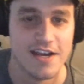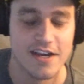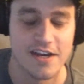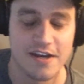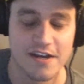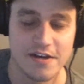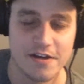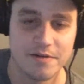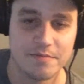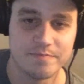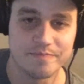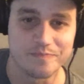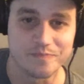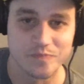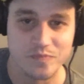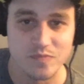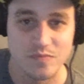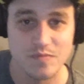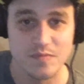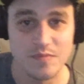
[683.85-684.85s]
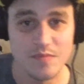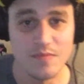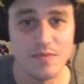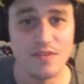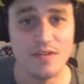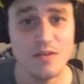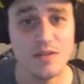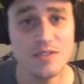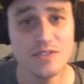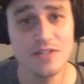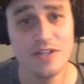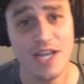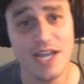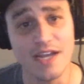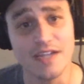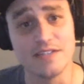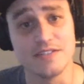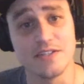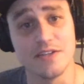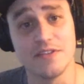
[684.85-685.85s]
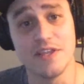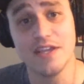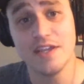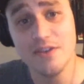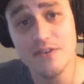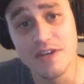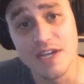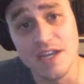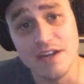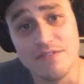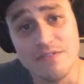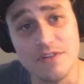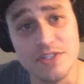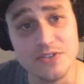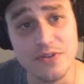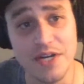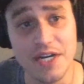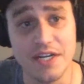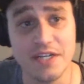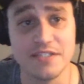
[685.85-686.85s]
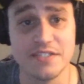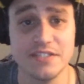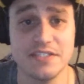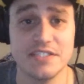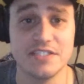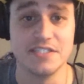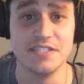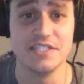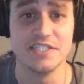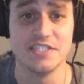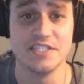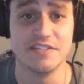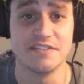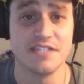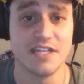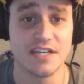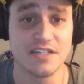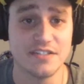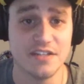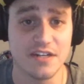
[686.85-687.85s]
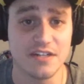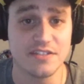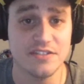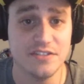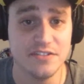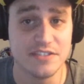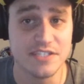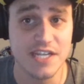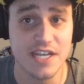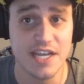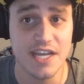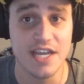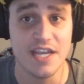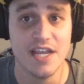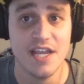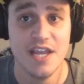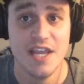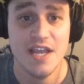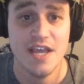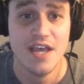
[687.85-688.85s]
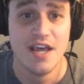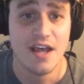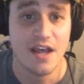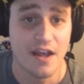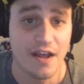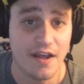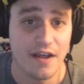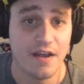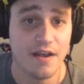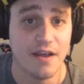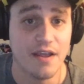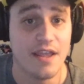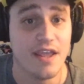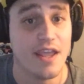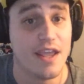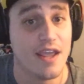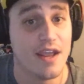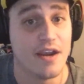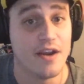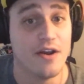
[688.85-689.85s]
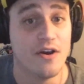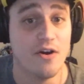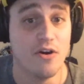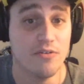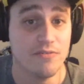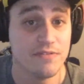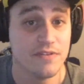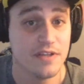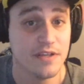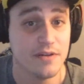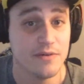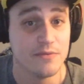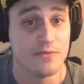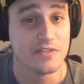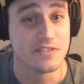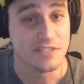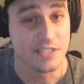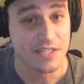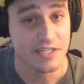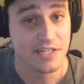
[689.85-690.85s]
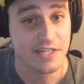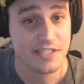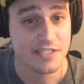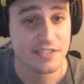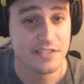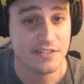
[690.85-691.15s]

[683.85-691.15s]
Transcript: So thank you again for joining us on this edition of Tech Talk Tuesday. And hopefully we'll see you next